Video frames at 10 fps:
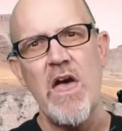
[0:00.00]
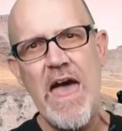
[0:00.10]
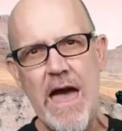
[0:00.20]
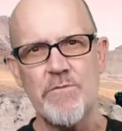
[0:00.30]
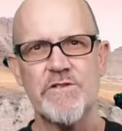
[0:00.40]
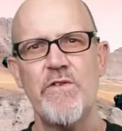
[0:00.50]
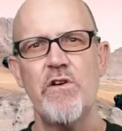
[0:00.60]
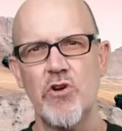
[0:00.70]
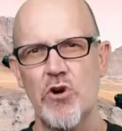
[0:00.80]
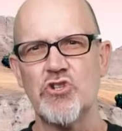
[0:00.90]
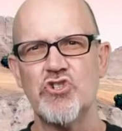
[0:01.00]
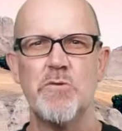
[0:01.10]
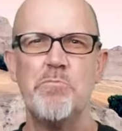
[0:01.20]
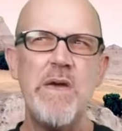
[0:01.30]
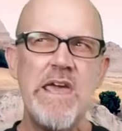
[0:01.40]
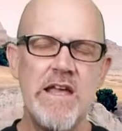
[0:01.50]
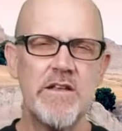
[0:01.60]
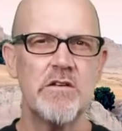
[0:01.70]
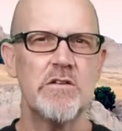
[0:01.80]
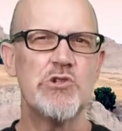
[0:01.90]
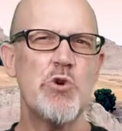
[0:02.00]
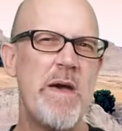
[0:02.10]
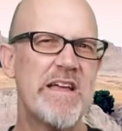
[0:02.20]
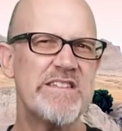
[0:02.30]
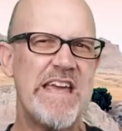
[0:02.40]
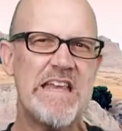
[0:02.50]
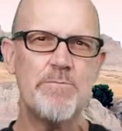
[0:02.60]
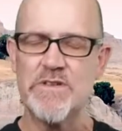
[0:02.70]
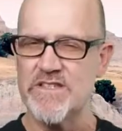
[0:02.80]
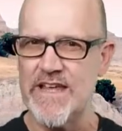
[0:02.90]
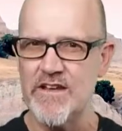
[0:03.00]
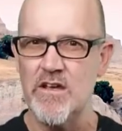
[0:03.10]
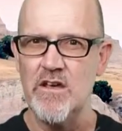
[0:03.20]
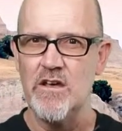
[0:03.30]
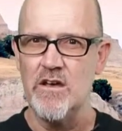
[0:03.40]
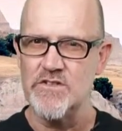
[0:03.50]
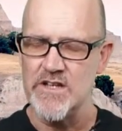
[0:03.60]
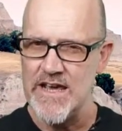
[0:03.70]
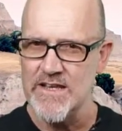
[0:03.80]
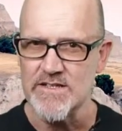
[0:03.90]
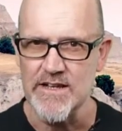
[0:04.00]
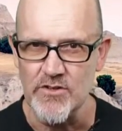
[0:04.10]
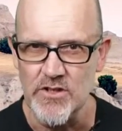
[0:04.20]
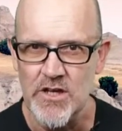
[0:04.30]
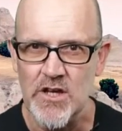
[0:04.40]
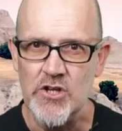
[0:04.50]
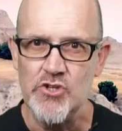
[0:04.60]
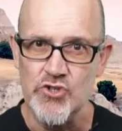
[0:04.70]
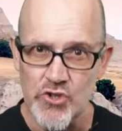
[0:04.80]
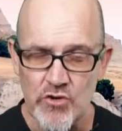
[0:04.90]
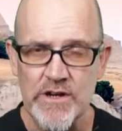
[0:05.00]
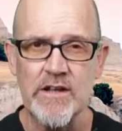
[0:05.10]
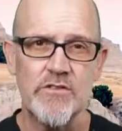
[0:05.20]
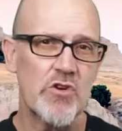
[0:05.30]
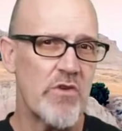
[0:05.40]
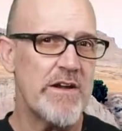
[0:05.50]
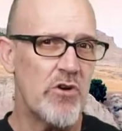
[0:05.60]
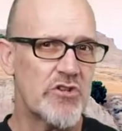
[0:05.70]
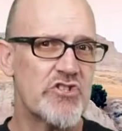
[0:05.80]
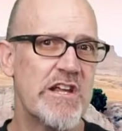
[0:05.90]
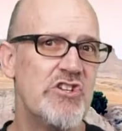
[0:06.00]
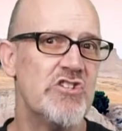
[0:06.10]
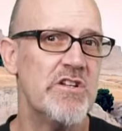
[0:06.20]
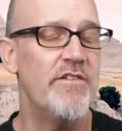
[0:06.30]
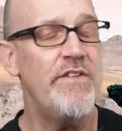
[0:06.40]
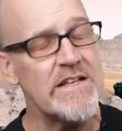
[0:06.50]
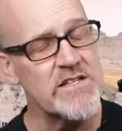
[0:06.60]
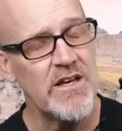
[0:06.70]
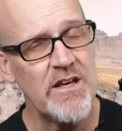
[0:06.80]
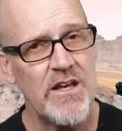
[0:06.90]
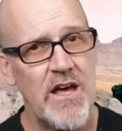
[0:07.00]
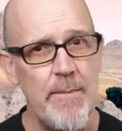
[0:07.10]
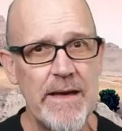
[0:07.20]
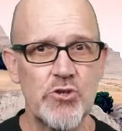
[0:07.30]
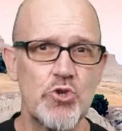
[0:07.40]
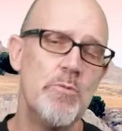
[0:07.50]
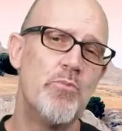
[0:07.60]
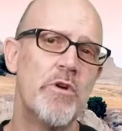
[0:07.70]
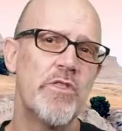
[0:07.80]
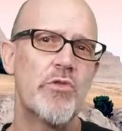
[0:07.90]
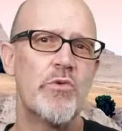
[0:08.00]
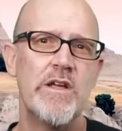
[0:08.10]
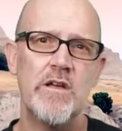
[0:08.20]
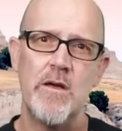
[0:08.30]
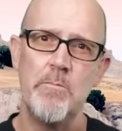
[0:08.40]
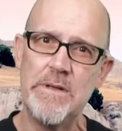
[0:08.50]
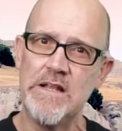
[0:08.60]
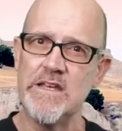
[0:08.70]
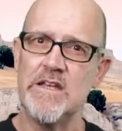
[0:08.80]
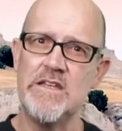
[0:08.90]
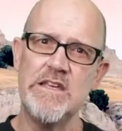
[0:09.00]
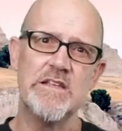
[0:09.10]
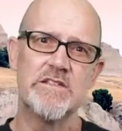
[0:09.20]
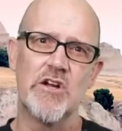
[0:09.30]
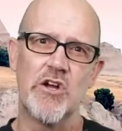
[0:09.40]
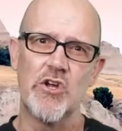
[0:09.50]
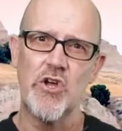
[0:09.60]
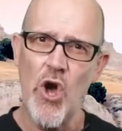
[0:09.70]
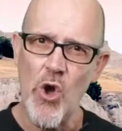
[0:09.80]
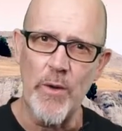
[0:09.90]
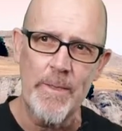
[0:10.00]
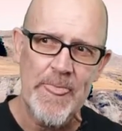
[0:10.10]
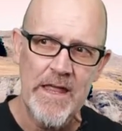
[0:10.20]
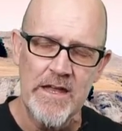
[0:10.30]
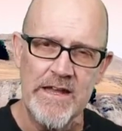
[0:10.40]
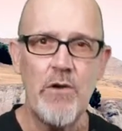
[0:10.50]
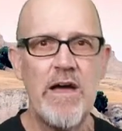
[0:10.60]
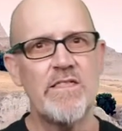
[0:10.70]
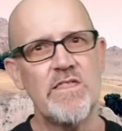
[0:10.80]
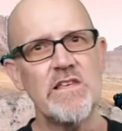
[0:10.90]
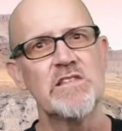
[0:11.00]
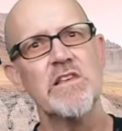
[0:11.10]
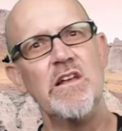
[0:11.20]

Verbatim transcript: atmospheric oxygen peaked to about 10% of today's level during the Great Oxidation Event about 2.3 billion years ago. Now, at this